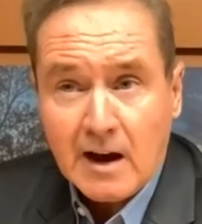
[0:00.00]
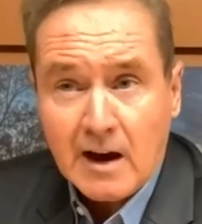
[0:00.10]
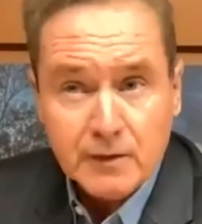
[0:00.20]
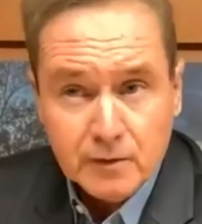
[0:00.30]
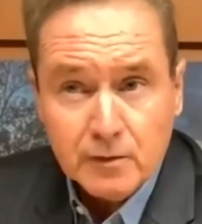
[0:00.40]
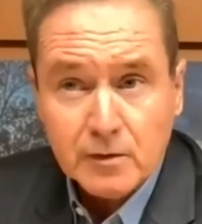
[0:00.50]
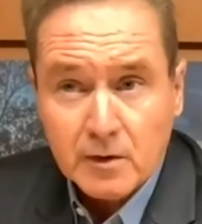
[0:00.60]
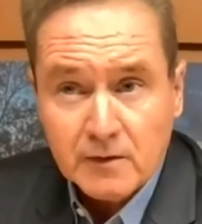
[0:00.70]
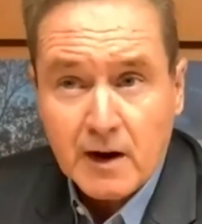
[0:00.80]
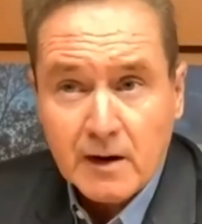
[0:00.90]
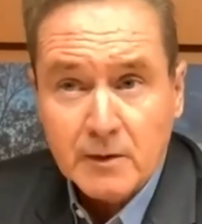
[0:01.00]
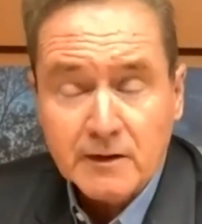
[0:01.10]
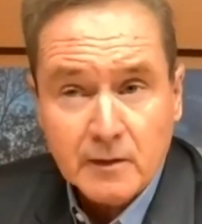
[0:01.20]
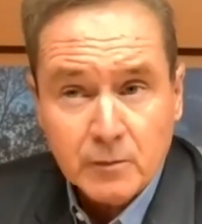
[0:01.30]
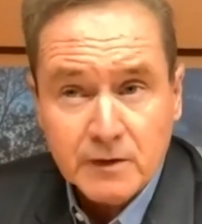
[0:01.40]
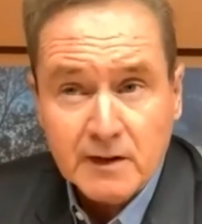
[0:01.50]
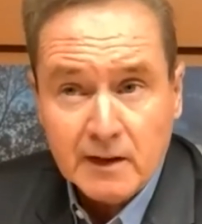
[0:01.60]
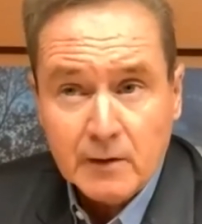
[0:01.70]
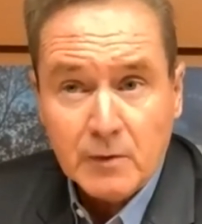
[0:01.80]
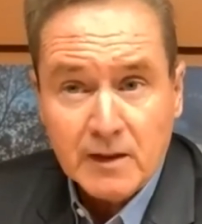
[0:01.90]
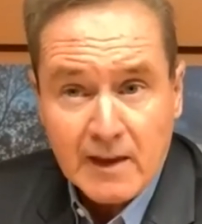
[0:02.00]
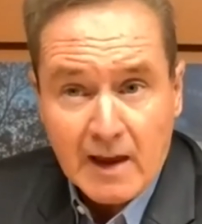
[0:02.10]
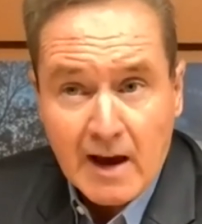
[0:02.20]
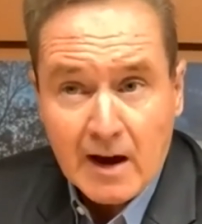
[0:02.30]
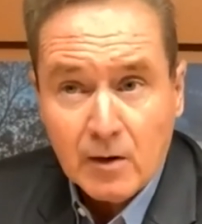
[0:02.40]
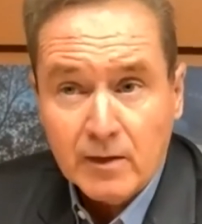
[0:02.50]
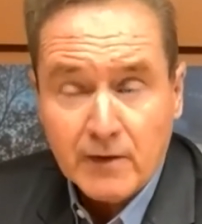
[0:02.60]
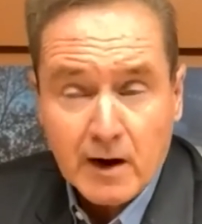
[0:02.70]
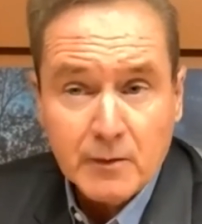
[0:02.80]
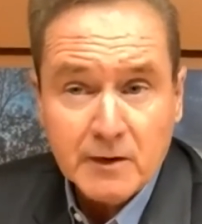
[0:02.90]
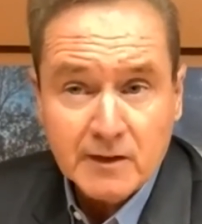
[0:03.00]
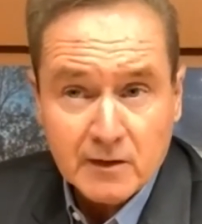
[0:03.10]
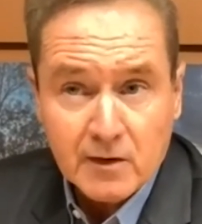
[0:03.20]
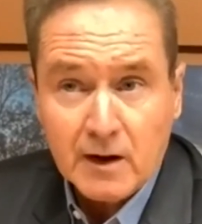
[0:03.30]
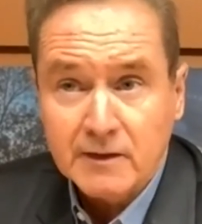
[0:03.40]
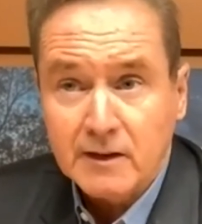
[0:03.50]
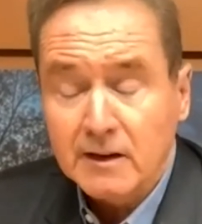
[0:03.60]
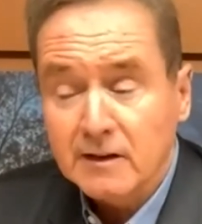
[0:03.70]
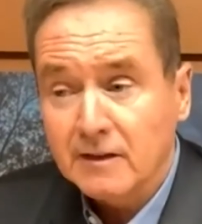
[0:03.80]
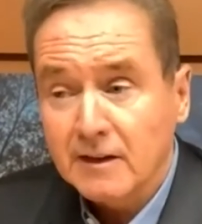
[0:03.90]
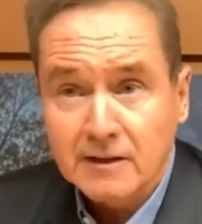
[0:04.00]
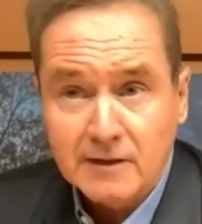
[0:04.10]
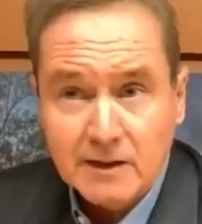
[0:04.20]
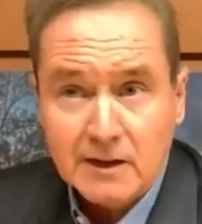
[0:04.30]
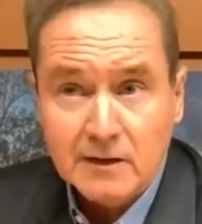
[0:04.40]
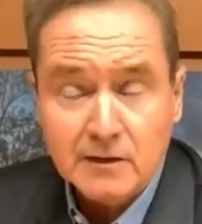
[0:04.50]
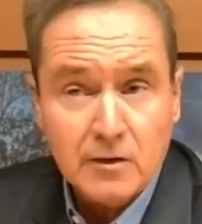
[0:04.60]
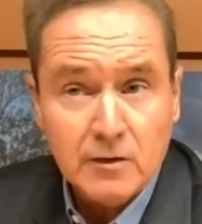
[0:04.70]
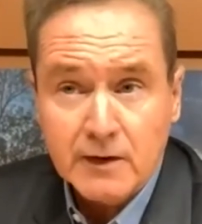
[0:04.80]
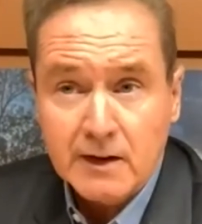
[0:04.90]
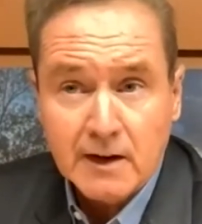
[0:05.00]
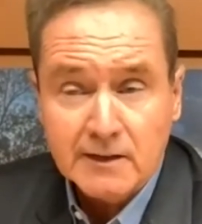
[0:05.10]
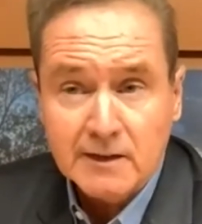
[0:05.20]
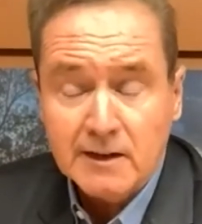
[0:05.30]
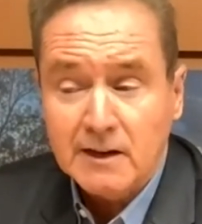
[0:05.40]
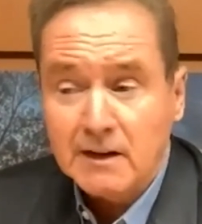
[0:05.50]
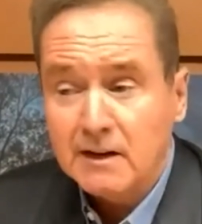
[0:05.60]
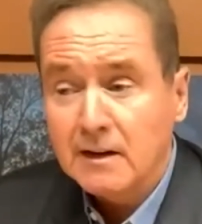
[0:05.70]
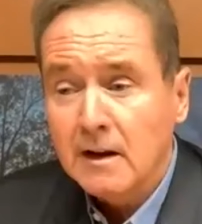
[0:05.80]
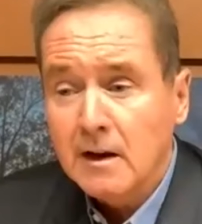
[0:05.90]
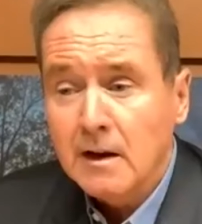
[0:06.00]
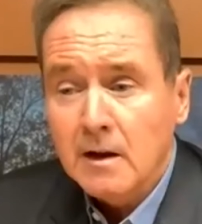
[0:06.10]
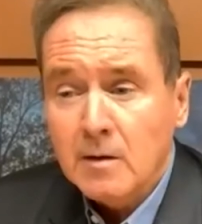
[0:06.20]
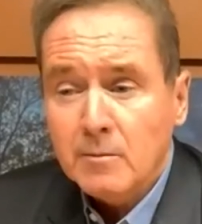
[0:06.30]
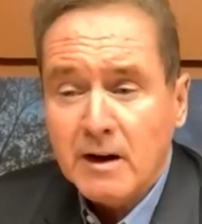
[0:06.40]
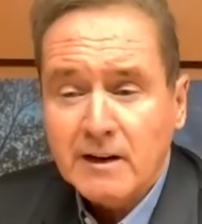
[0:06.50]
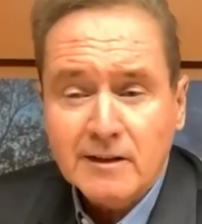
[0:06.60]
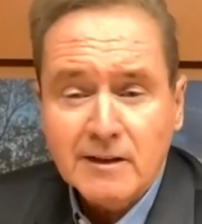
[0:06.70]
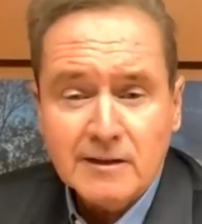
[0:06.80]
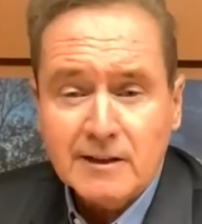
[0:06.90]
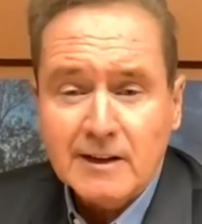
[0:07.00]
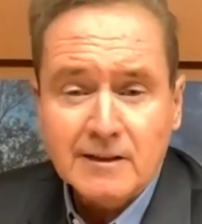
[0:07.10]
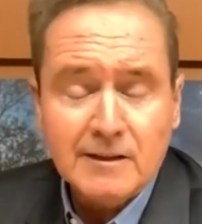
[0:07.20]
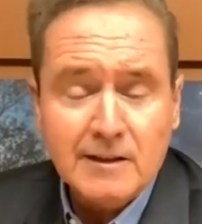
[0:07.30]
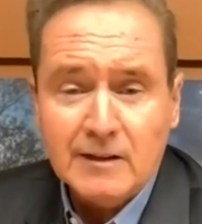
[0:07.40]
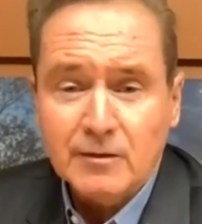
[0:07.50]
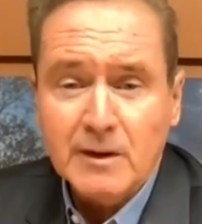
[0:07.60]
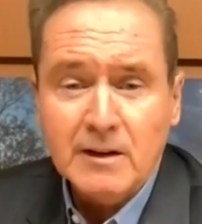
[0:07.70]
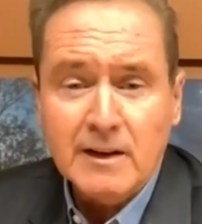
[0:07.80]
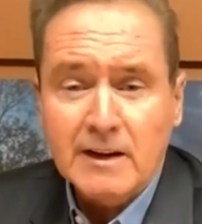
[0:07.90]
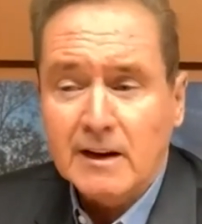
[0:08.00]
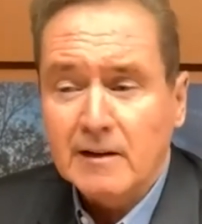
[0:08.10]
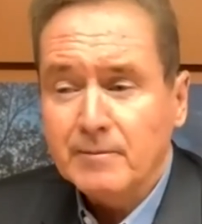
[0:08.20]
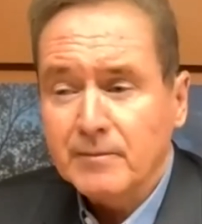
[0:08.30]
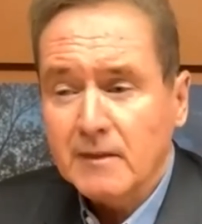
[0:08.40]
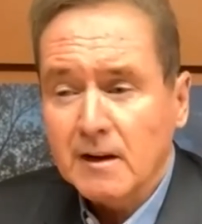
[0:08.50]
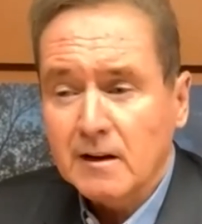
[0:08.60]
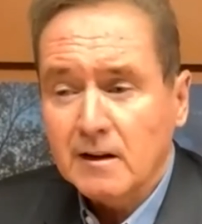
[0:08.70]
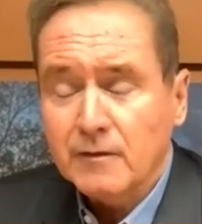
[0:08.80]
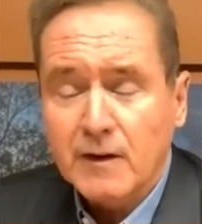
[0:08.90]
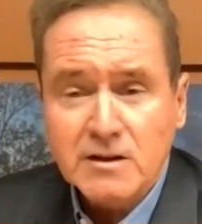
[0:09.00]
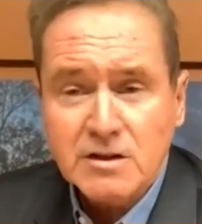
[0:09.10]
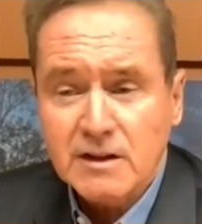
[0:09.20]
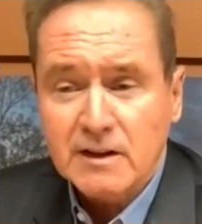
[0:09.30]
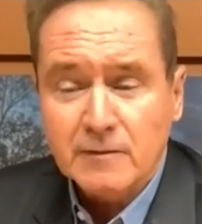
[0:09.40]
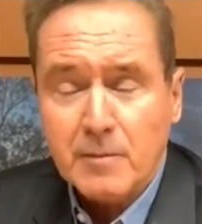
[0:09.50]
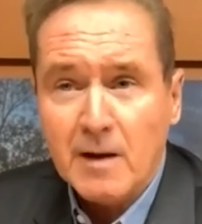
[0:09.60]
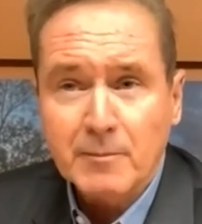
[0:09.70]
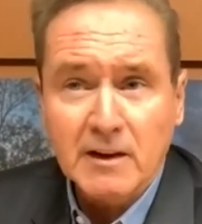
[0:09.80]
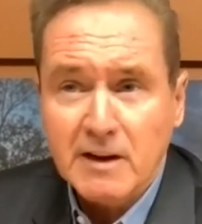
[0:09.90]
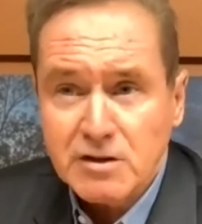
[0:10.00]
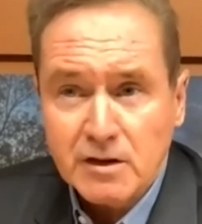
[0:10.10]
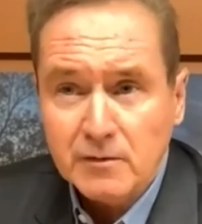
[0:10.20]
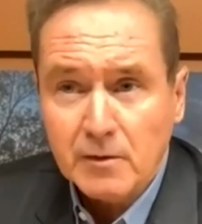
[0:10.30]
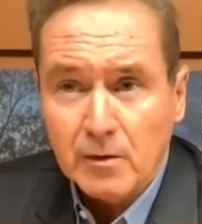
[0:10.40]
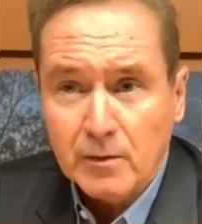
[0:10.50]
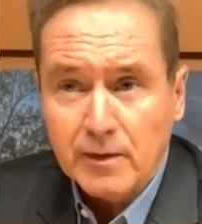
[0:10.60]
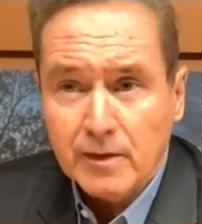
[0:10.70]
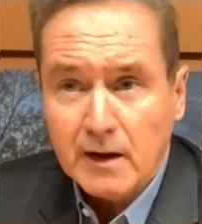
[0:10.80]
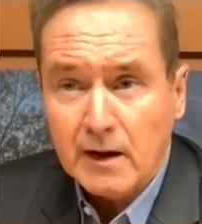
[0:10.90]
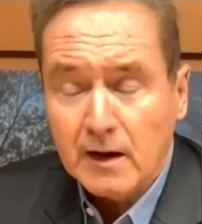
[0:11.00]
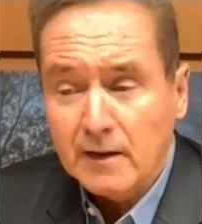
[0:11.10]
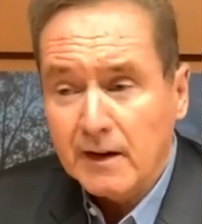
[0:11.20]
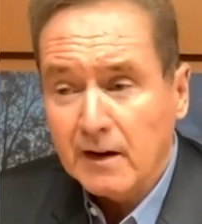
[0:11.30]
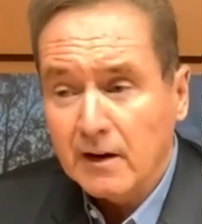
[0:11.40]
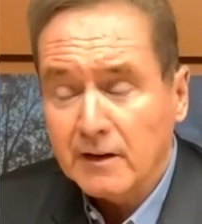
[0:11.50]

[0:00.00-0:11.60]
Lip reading: new coronavirus that we're dealing with now, the virus that causes the disease, COVID-19, but it's really a function of population growth. There are